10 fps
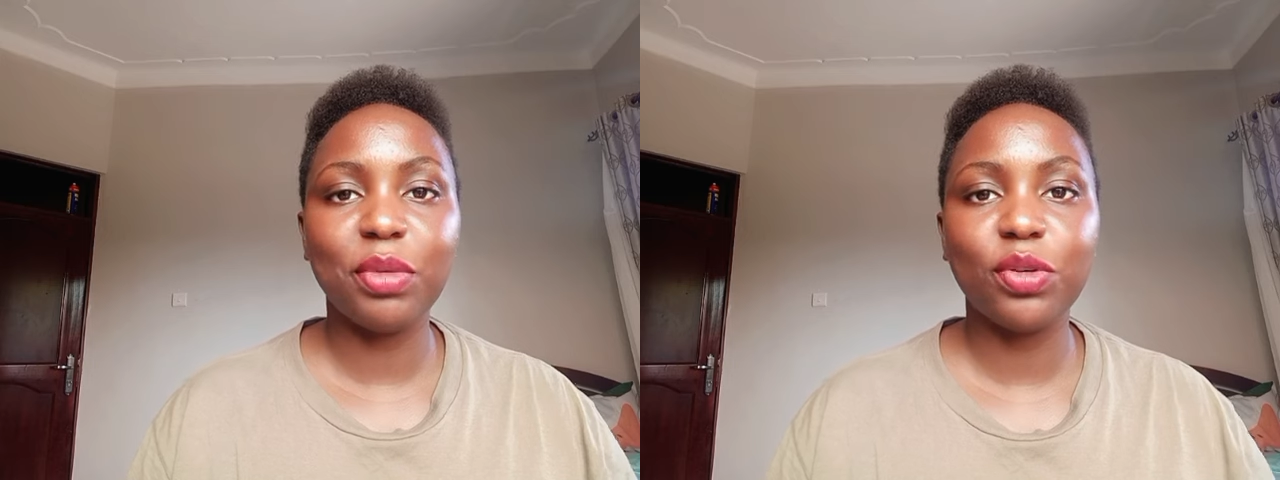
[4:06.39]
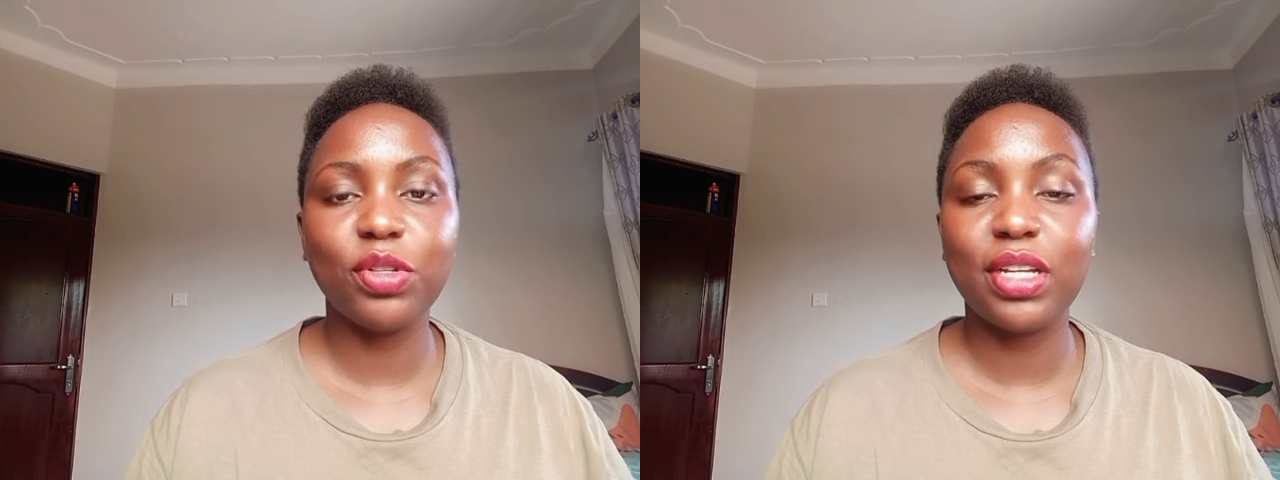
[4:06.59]

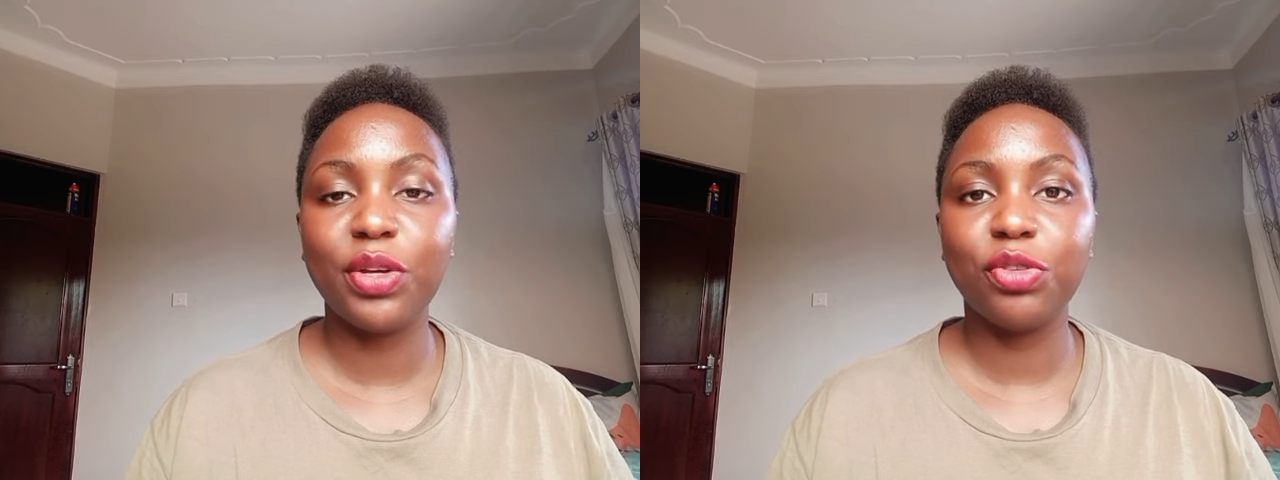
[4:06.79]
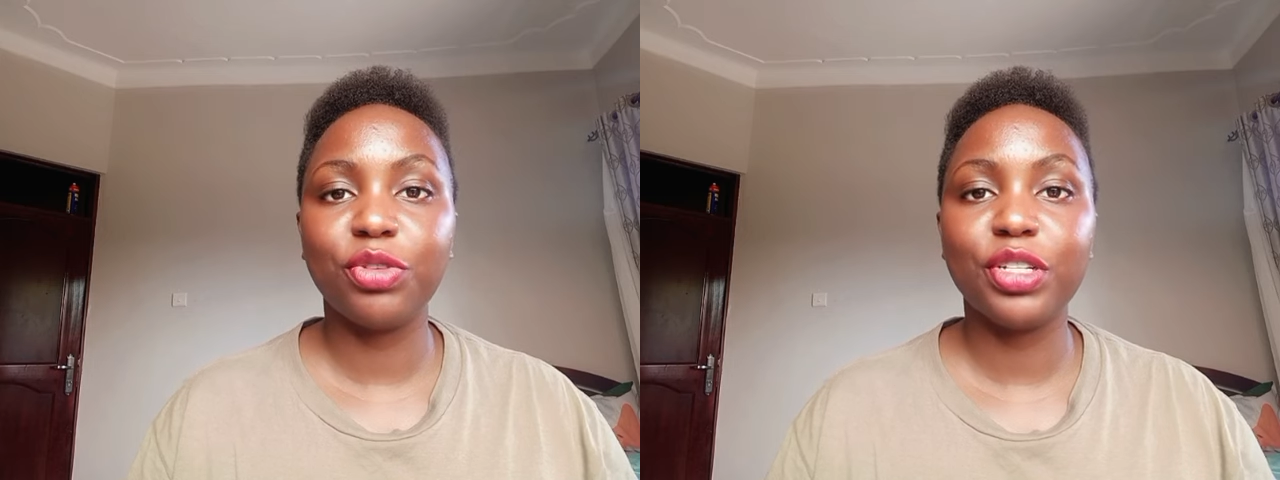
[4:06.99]
because now
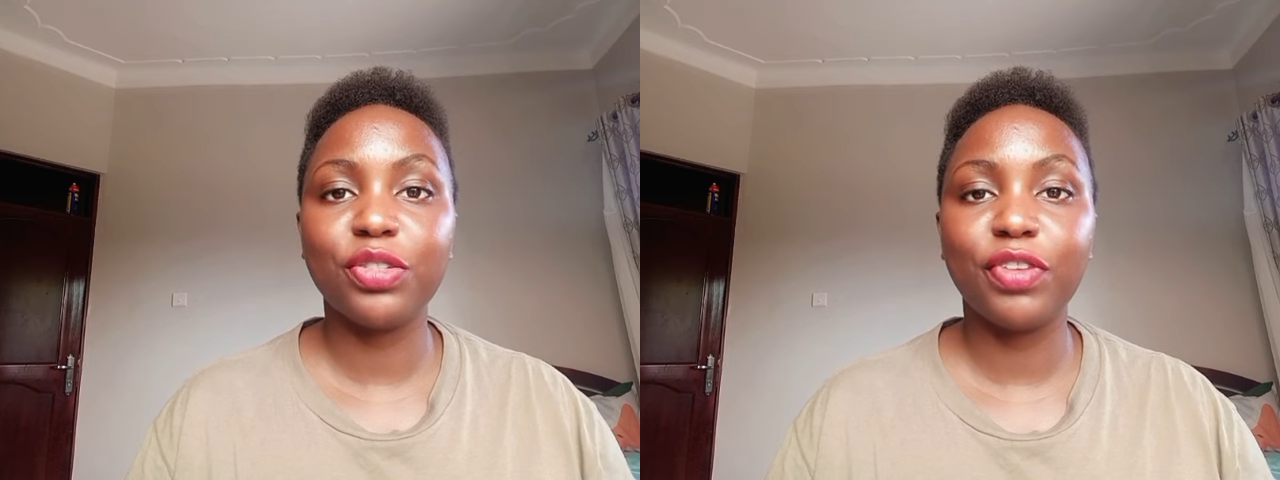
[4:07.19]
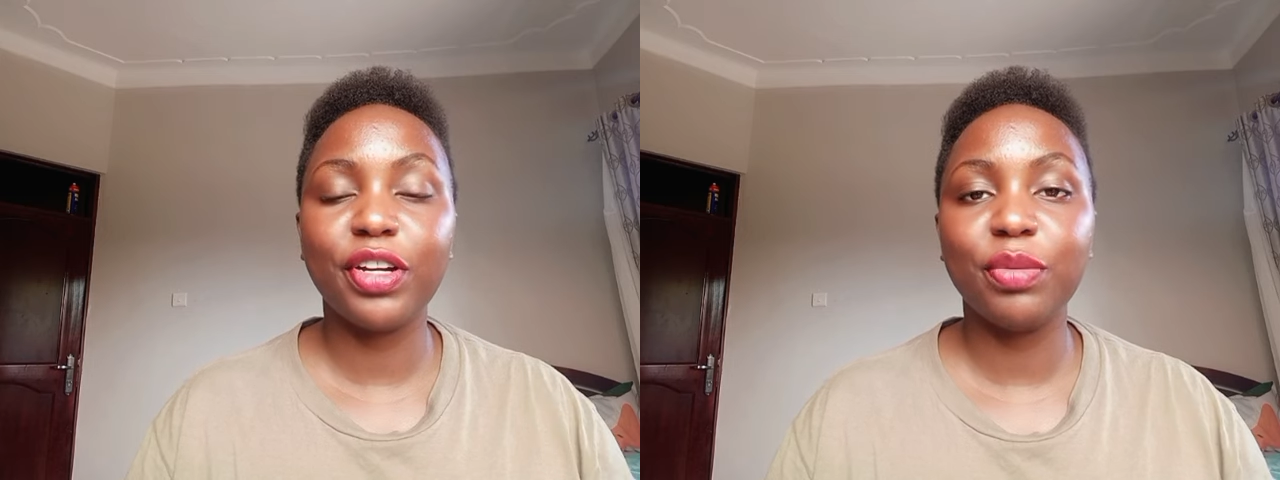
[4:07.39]
you're
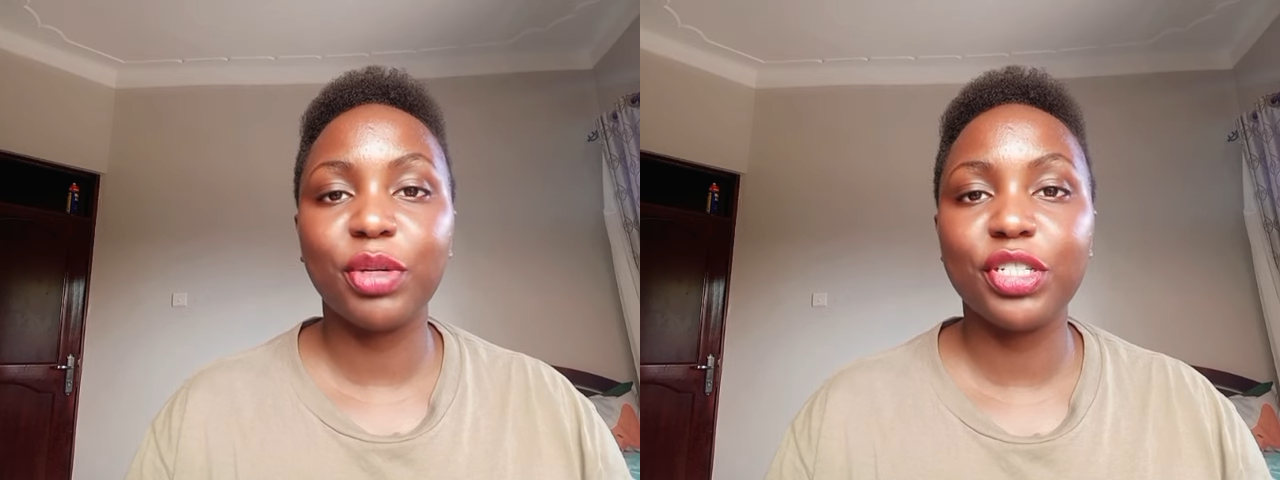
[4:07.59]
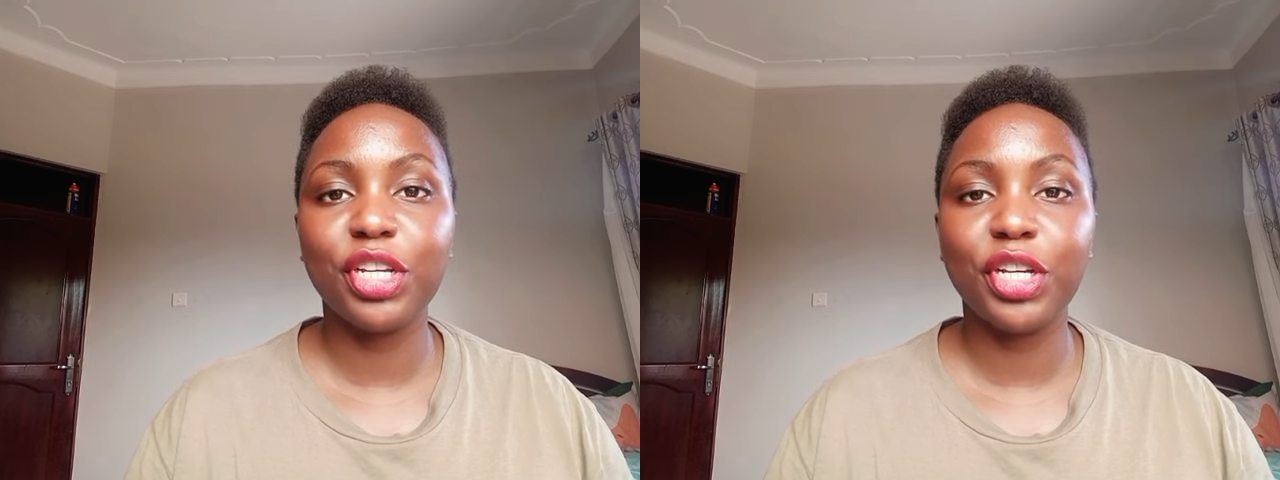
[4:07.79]
transferring
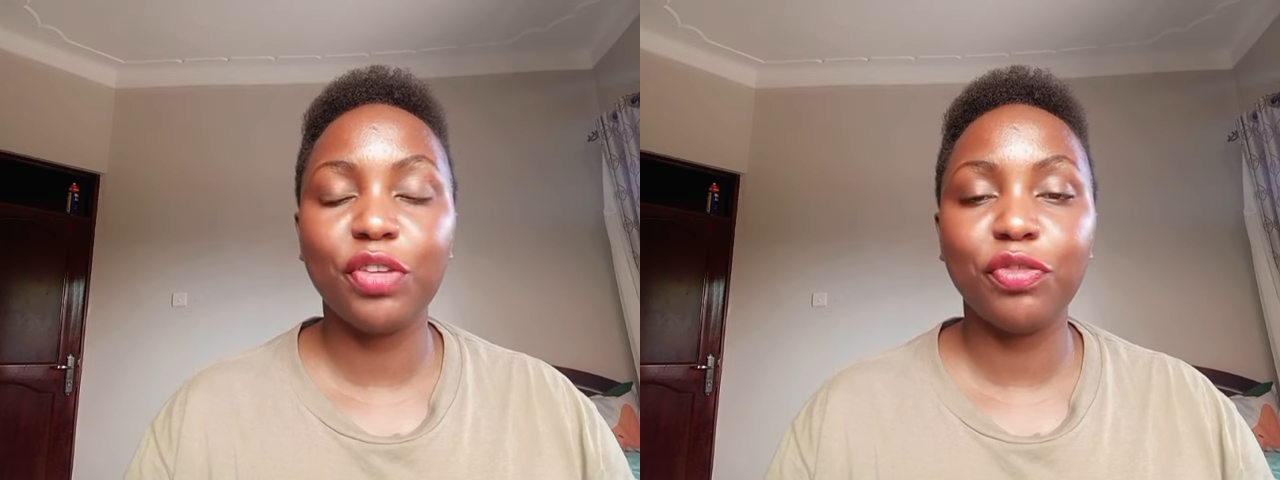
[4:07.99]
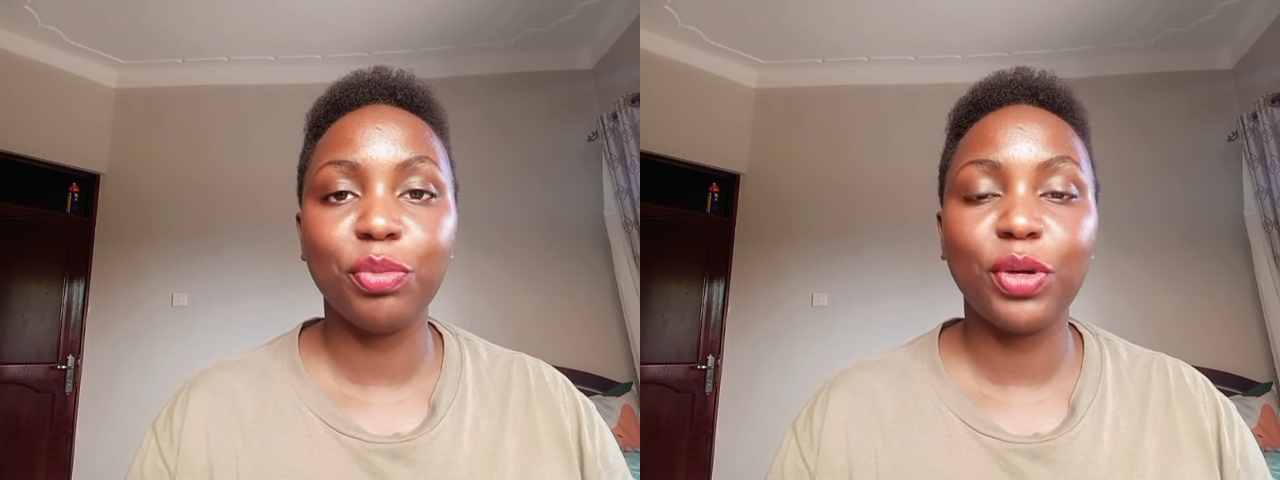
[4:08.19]
bacteria
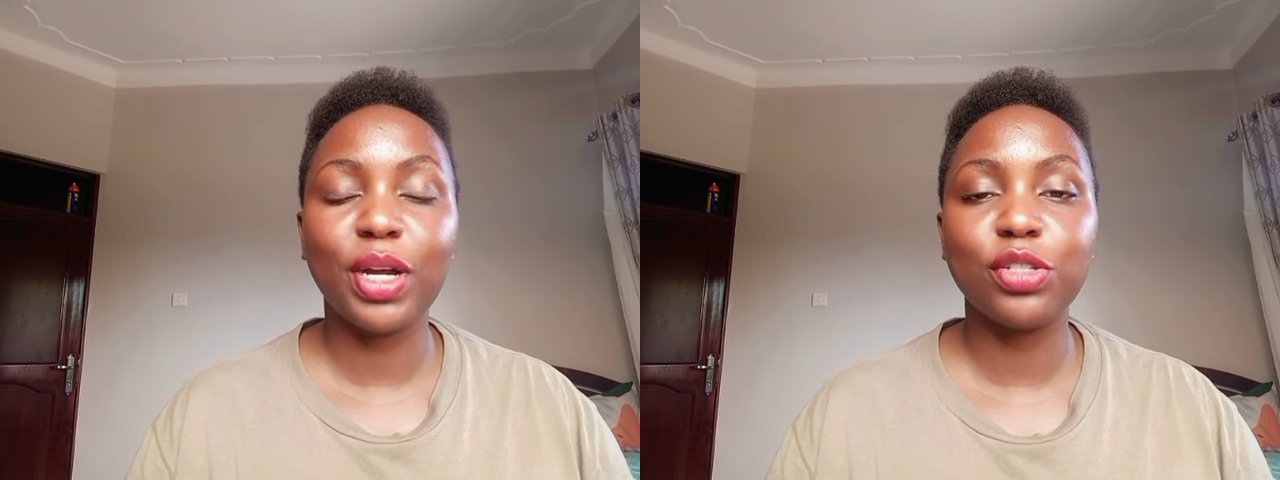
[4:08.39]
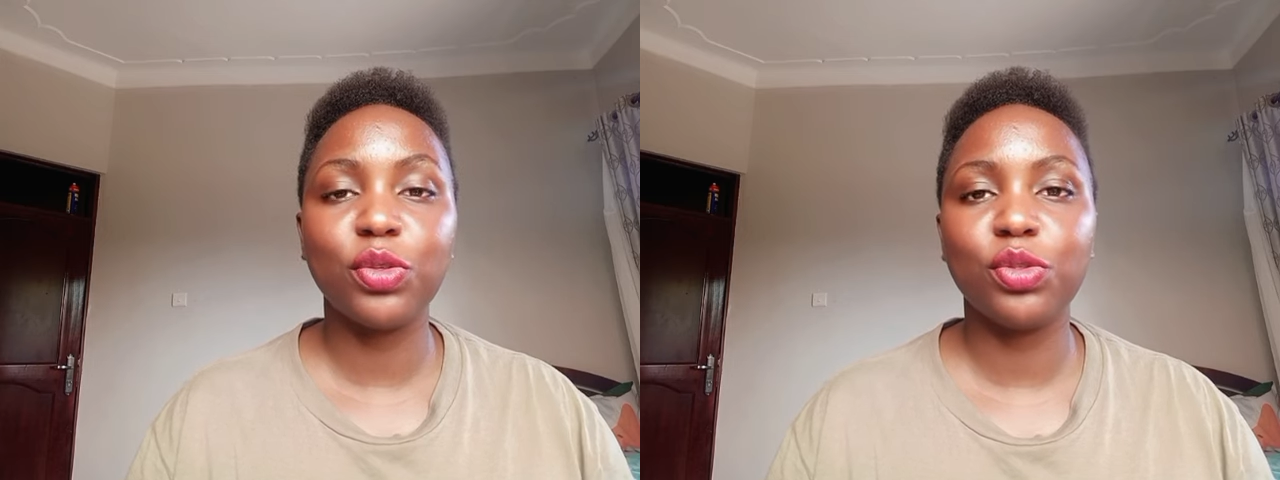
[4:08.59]
from your
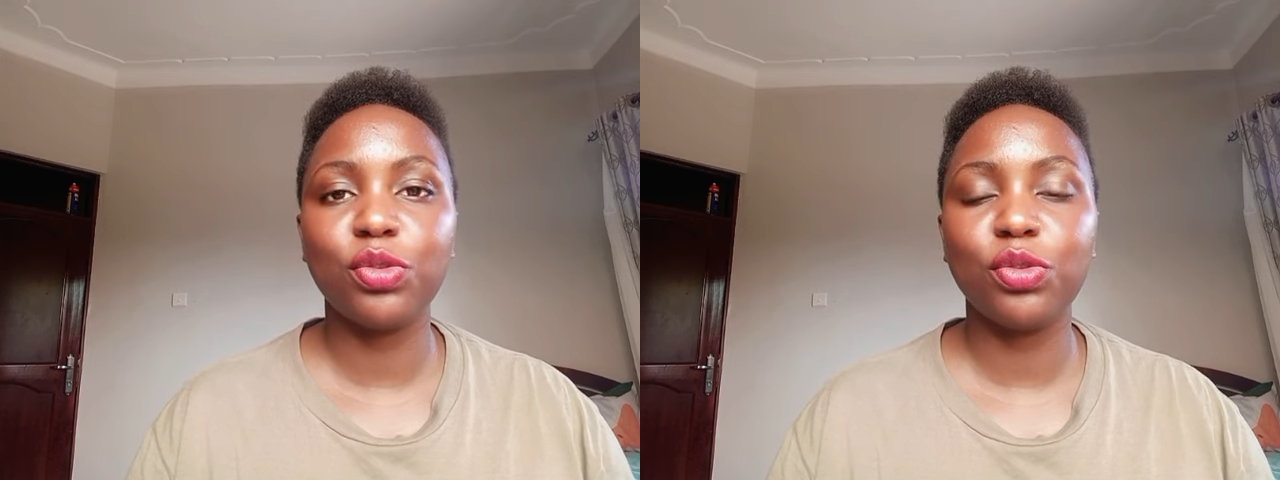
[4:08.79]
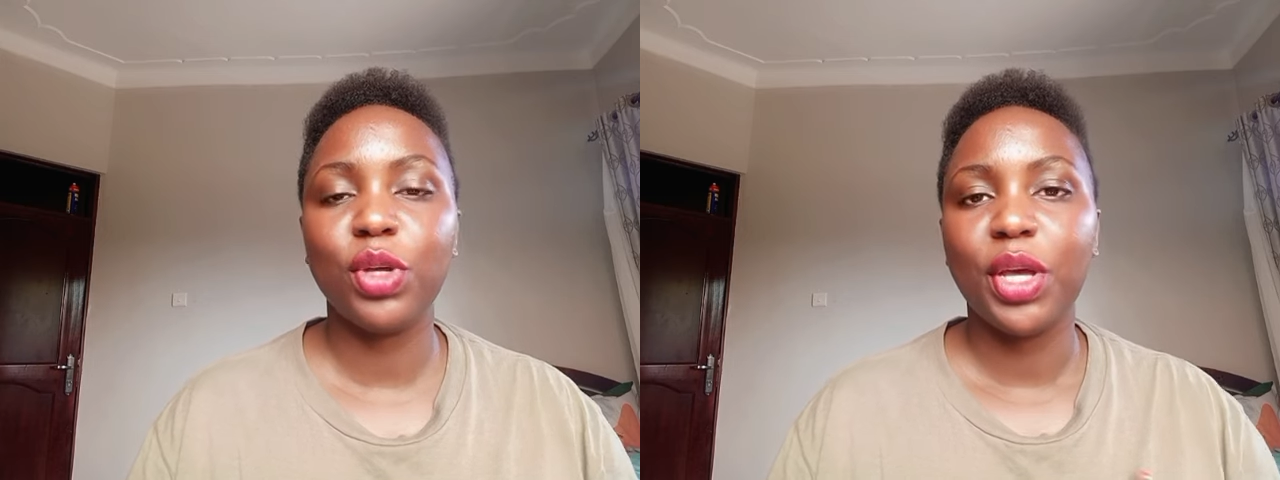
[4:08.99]
asshole to